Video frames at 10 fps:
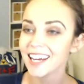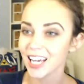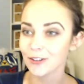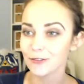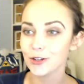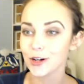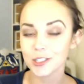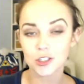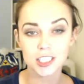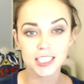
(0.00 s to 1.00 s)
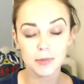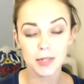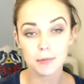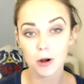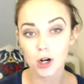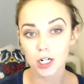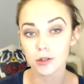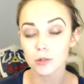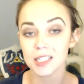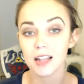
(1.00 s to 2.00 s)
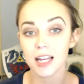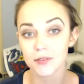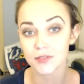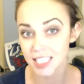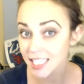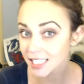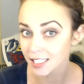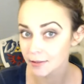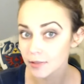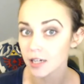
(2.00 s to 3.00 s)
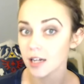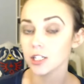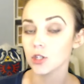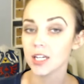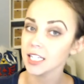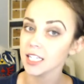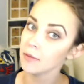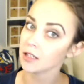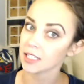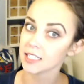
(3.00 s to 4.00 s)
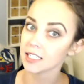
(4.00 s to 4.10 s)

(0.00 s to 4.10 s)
If you are interested in being a part of the Hooping Live team, you can email us at